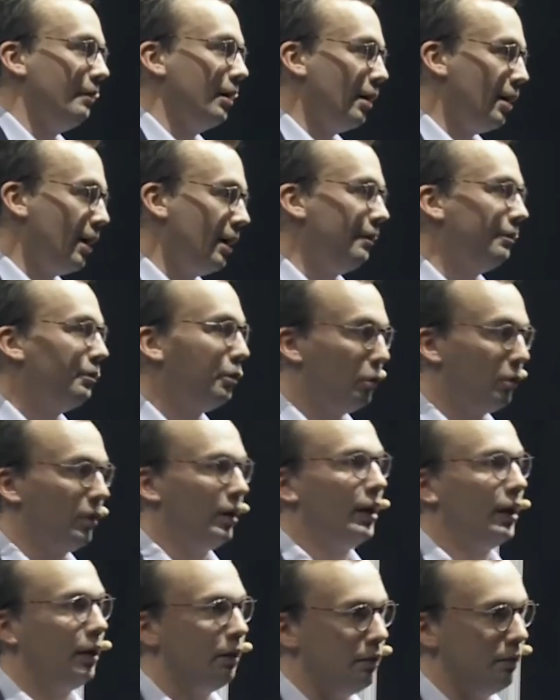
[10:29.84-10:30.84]
have an
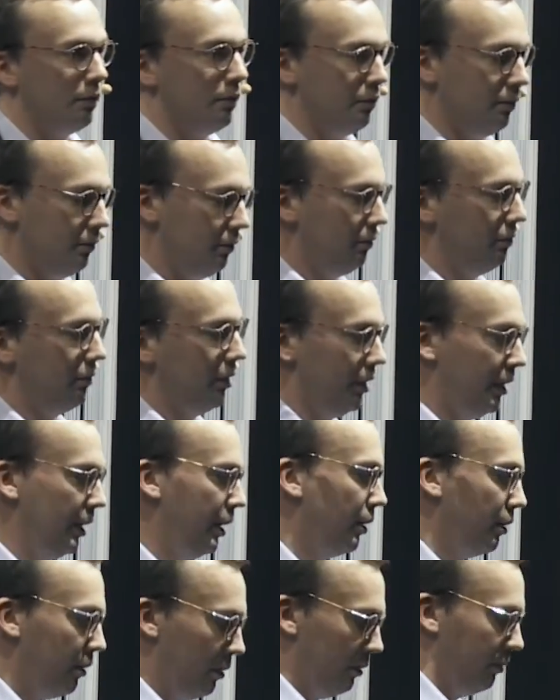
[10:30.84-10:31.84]
iPhone in
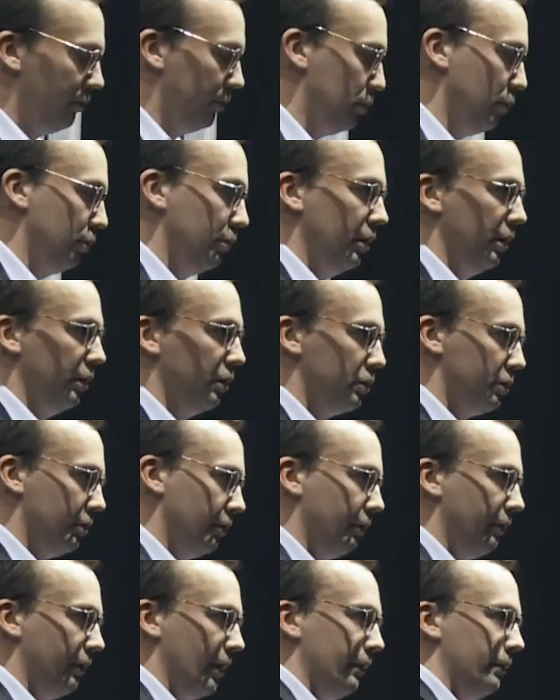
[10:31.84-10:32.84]
year, two
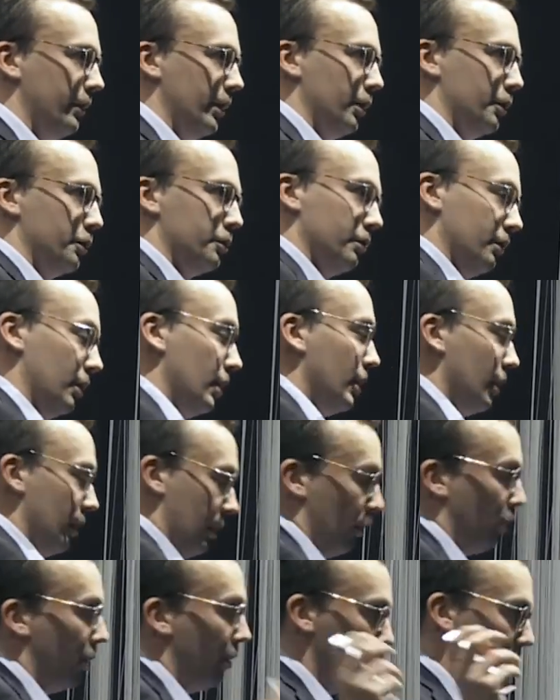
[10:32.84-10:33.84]
years, five years,
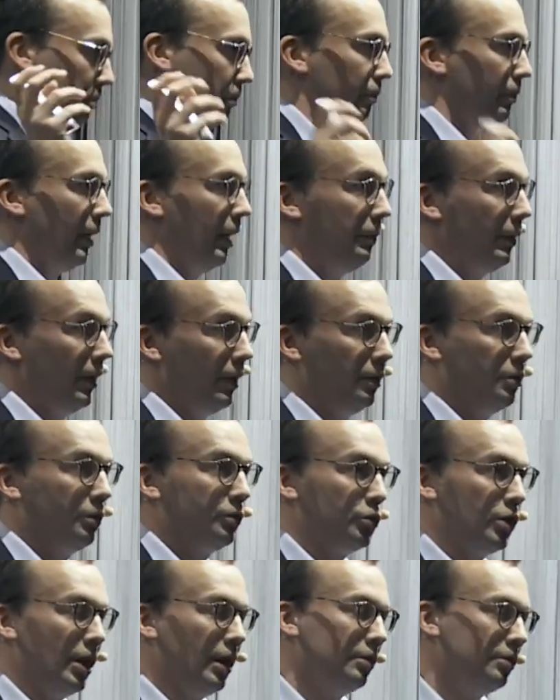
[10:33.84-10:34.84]
or maybe
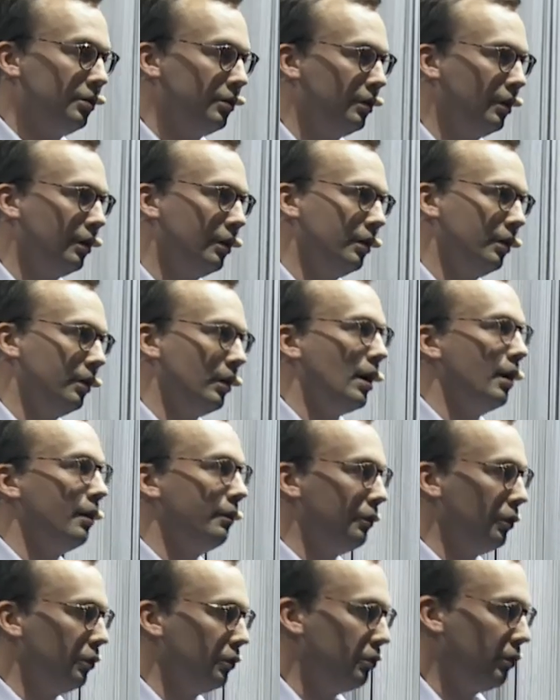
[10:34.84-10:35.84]
you change the
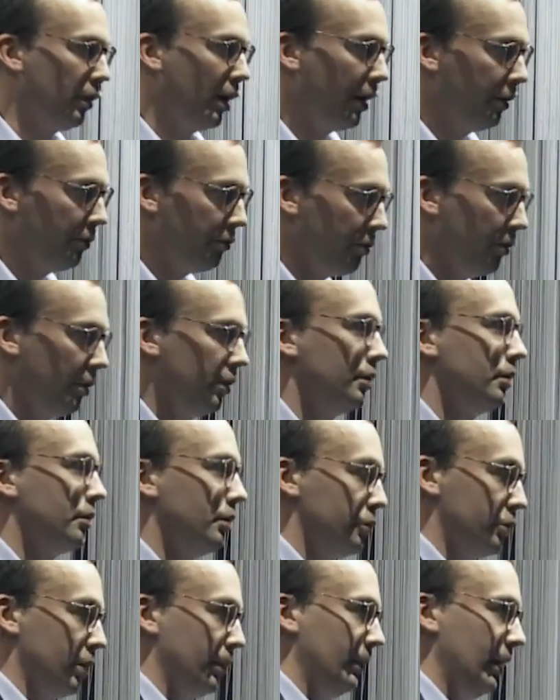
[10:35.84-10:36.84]
iPhone to
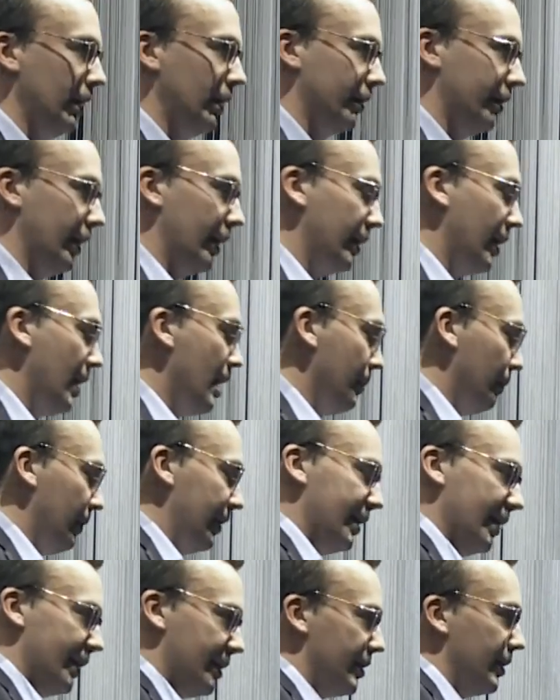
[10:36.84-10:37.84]
Android or something like that.
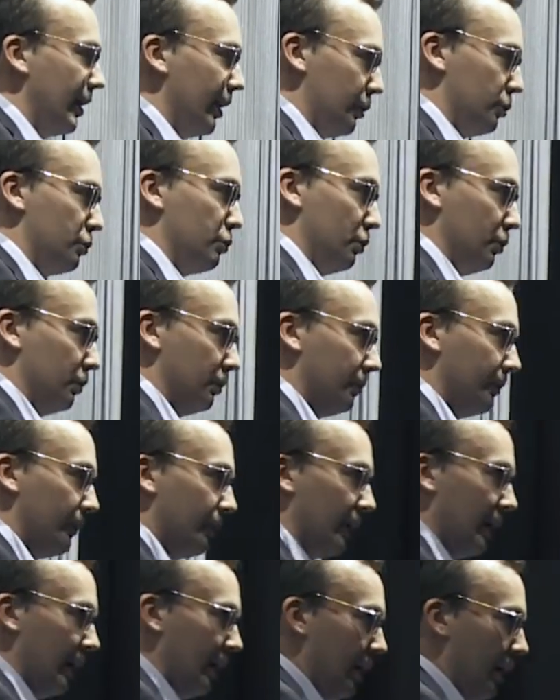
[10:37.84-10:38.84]
But that's not true.
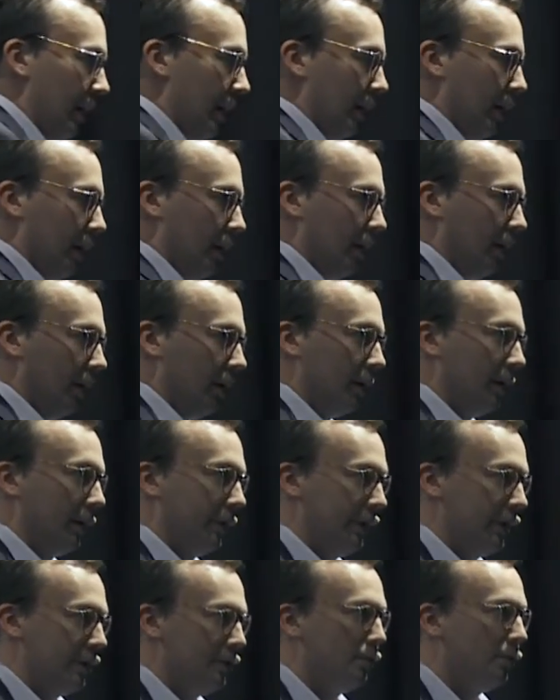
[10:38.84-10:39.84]

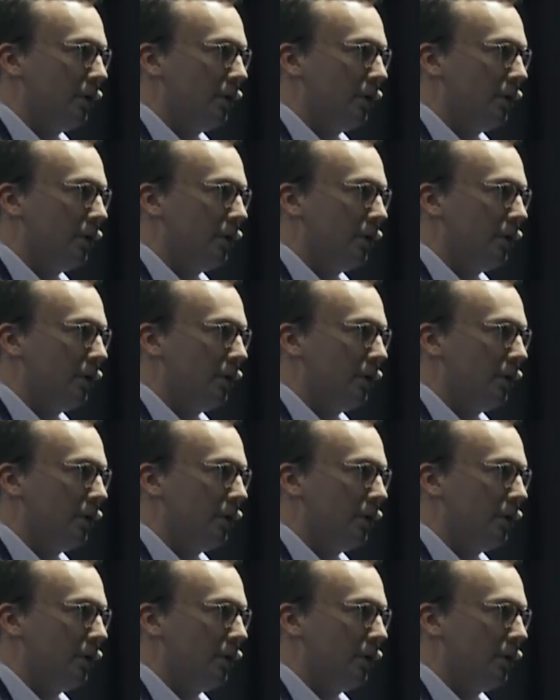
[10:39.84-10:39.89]
Uh,